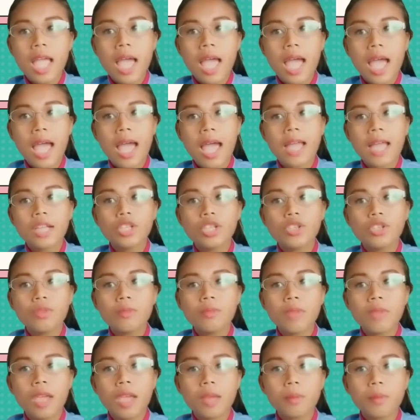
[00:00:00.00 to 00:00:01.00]
and to
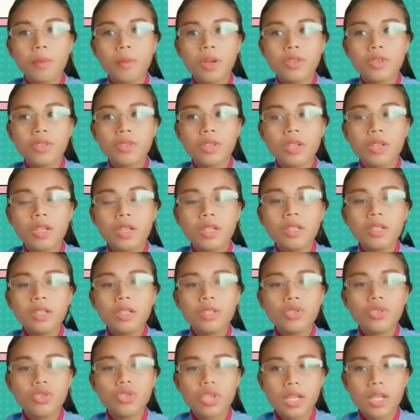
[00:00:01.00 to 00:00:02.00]
make personal,
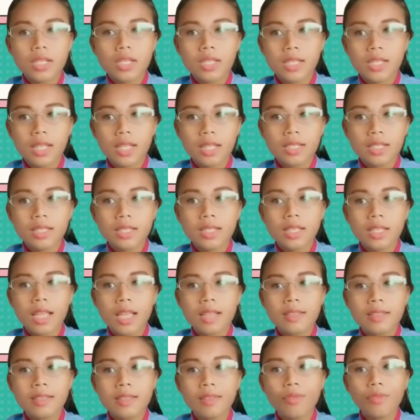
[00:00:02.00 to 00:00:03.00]
justice,
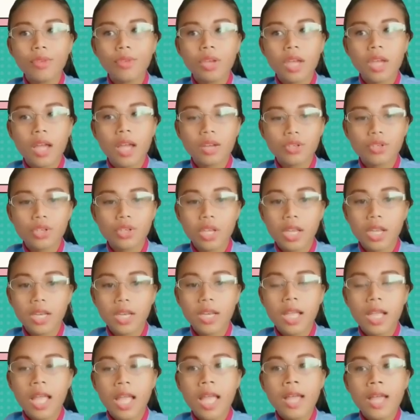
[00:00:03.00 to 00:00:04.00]
and civic action
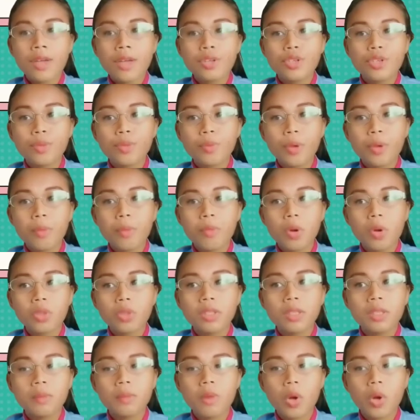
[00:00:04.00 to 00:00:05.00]
to promote
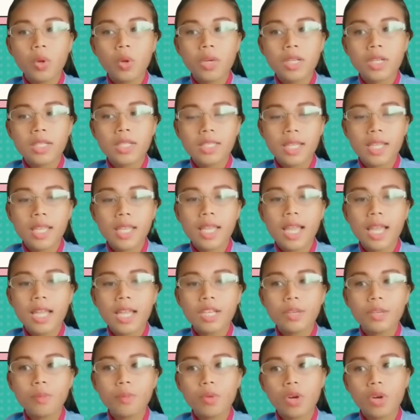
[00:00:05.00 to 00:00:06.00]
democracy and
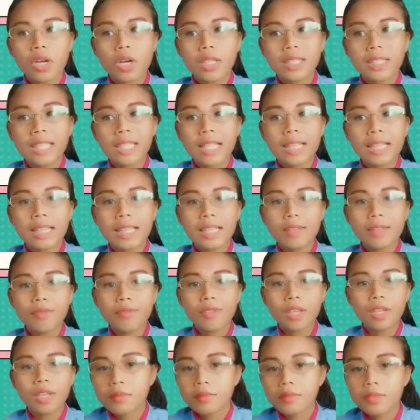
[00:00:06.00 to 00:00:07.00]
democratic
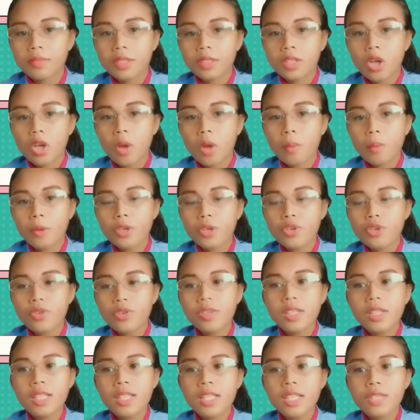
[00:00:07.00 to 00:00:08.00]
living.
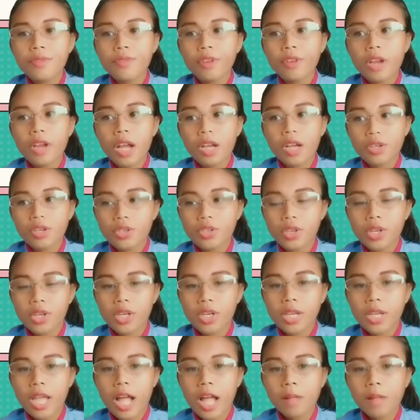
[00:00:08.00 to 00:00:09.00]
Opportunities for action
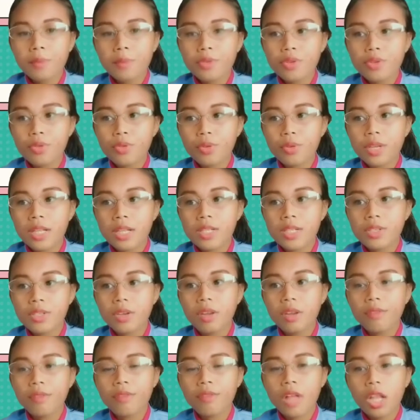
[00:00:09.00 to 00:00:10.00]
help students to
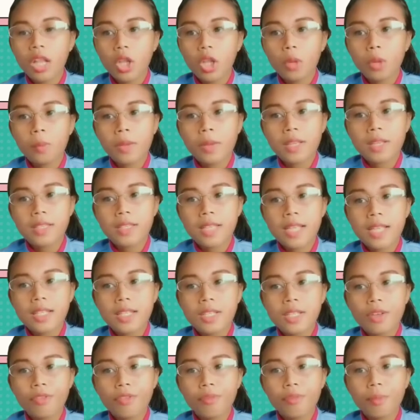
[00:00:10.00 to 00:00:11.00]
develop a sense
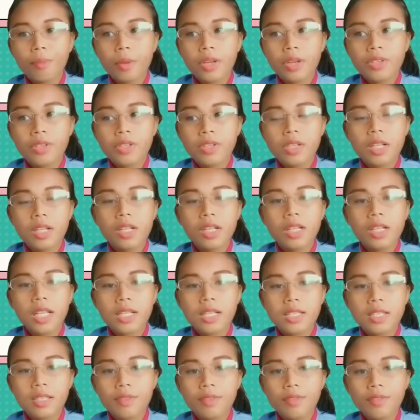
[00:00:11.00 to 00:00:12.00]
of personal
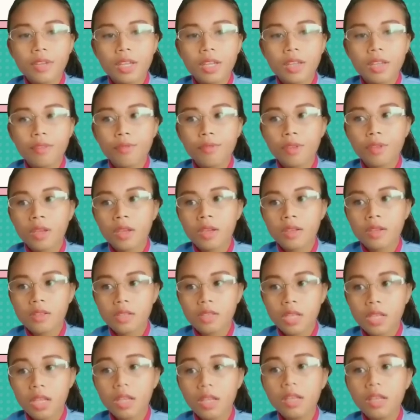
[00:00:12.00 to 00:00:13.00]
and civic
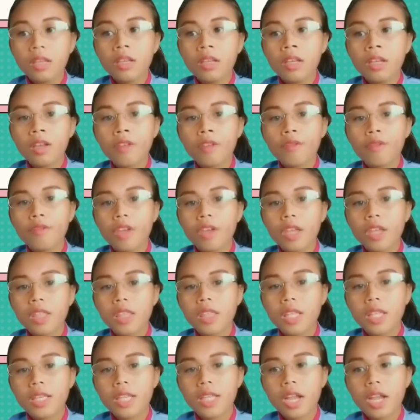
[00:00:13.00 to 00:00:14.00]
efficacy, faith
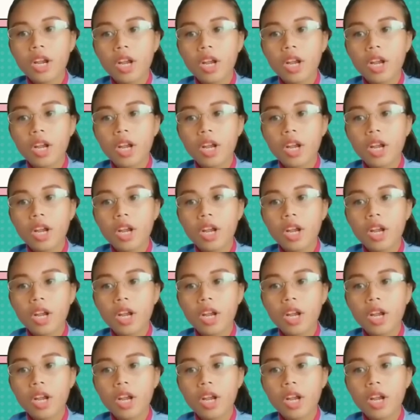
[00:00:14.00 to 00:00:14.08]
in their